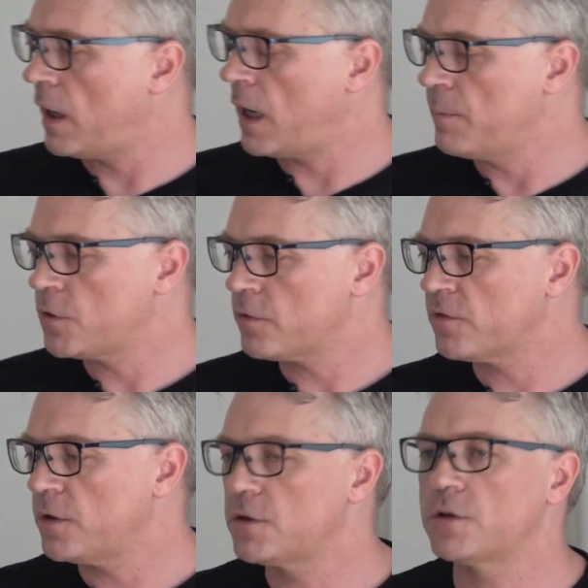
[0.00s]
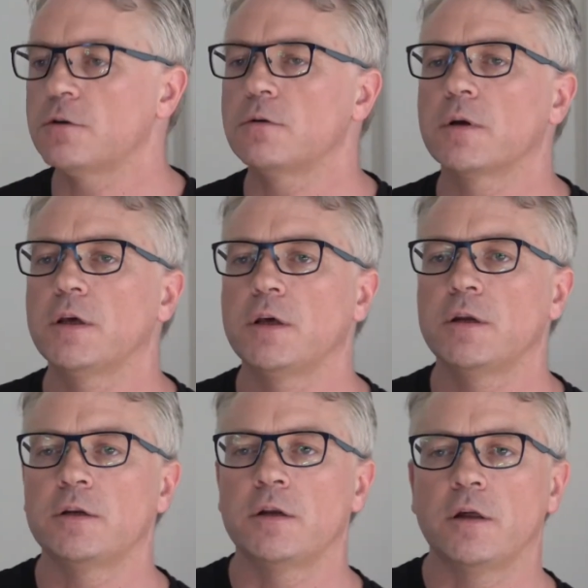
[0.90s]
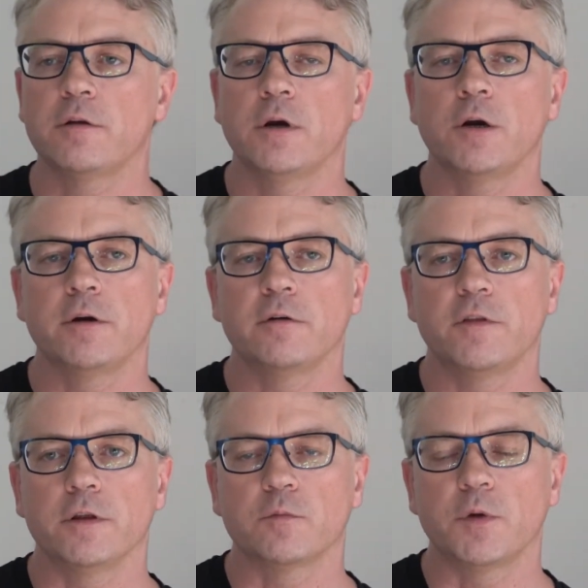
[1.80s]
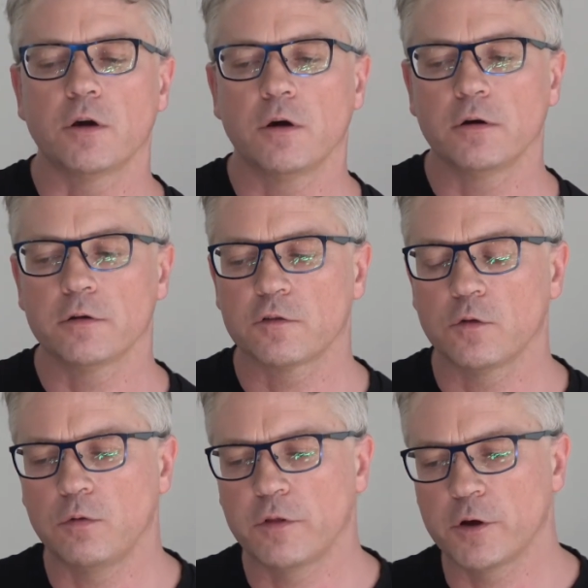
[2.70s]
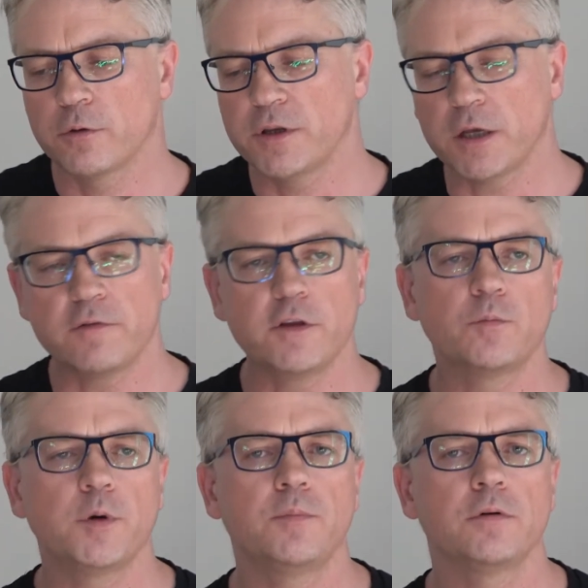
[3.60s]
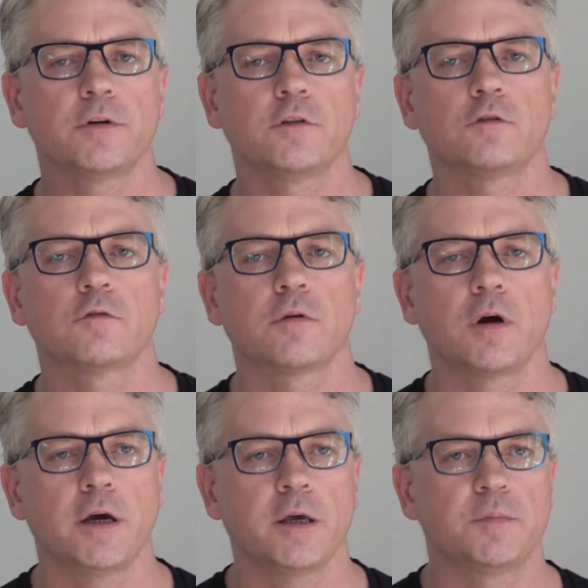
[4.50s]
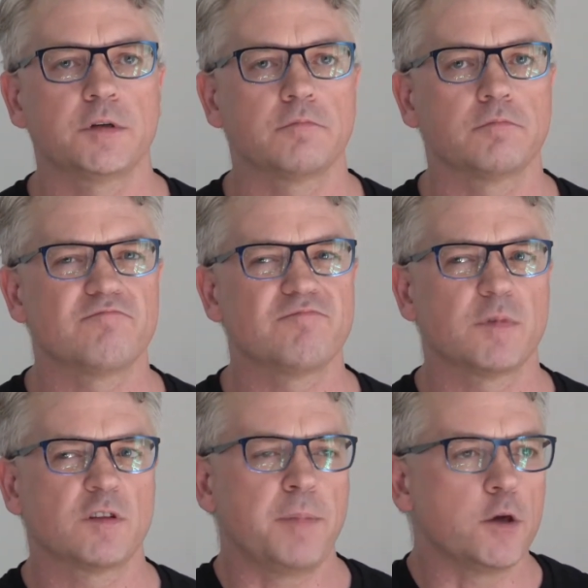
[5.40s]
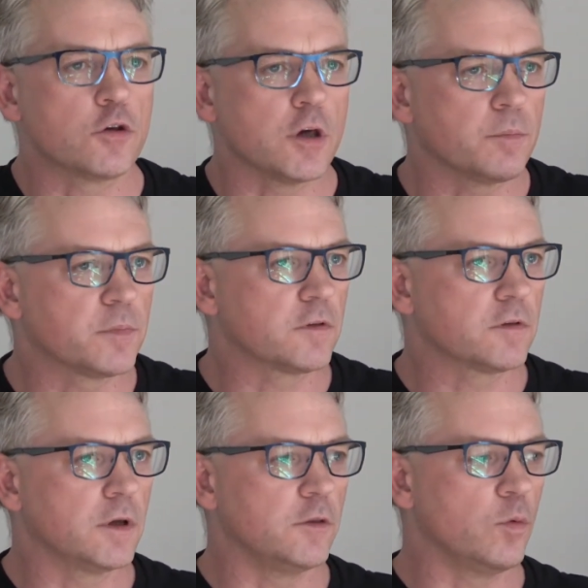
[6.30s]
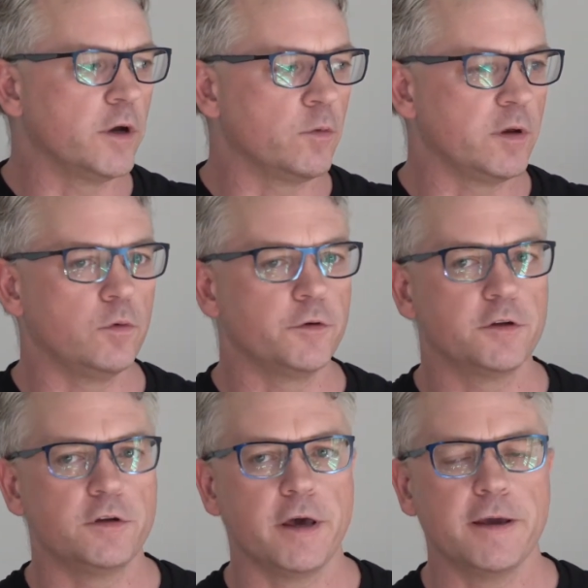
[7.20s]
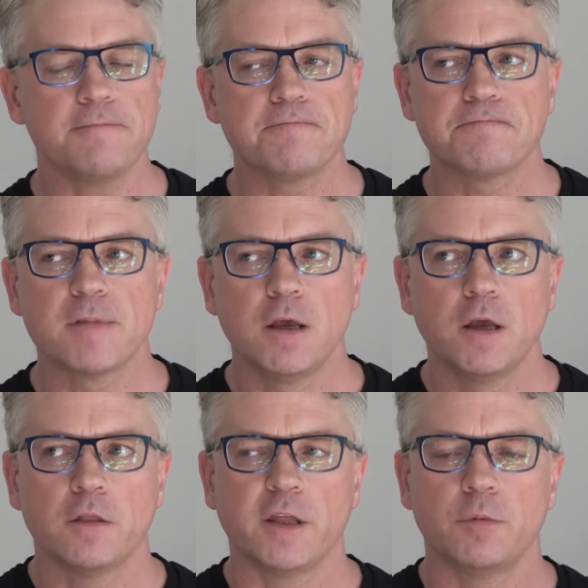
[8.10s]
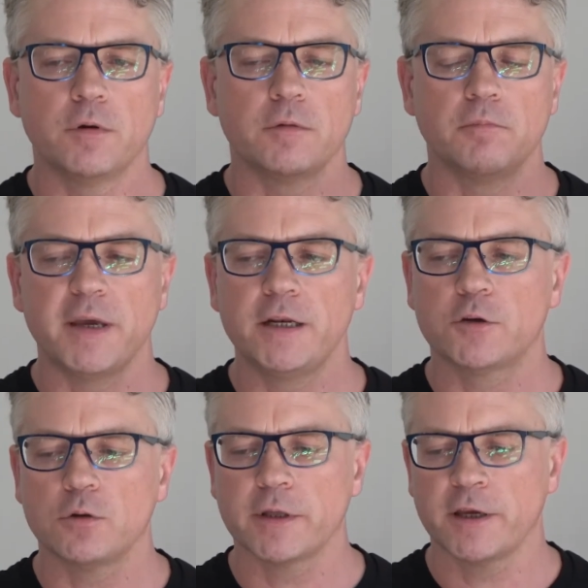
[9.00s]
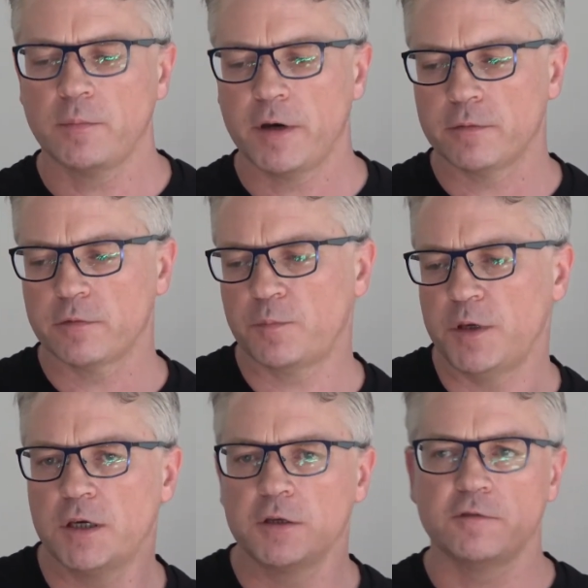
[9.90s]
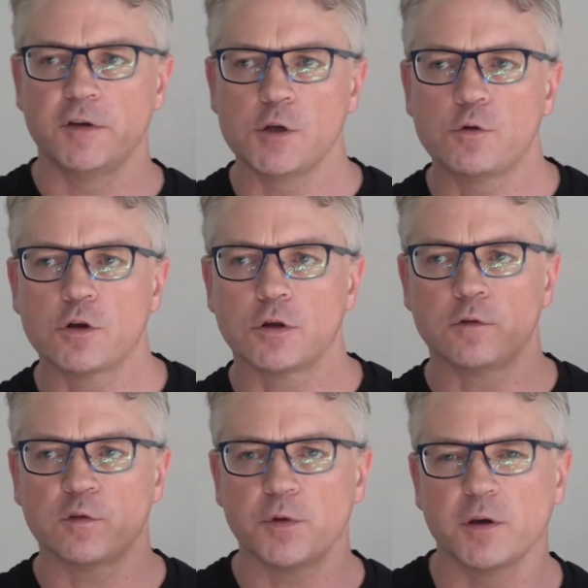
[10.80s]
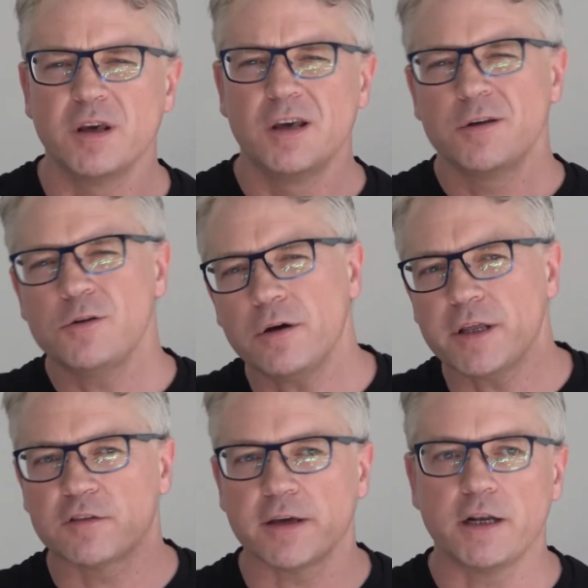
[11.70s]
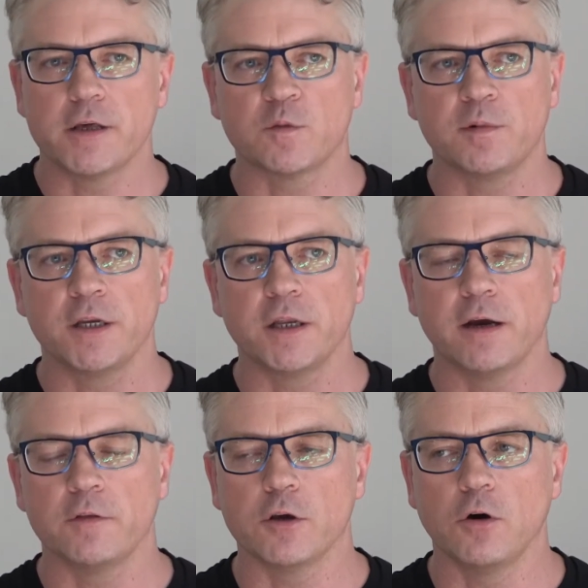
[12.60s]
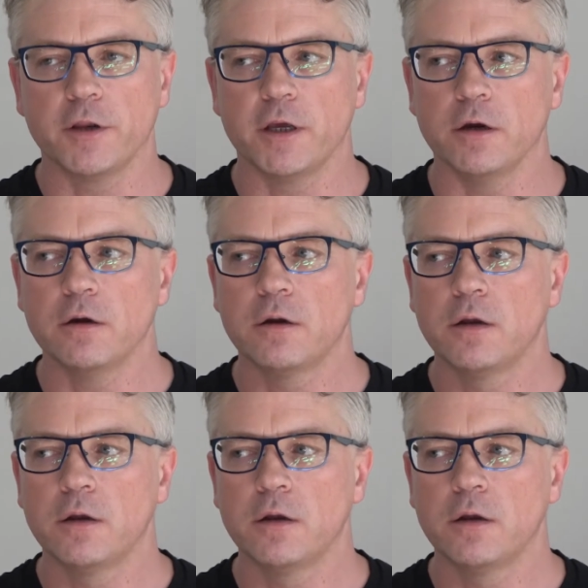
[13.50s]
I'm interested too in another area of this, because although none of these people described spaceships in the way we would today, they were mainly talking about speaking to Venusians, but not exactly explaining how they got here,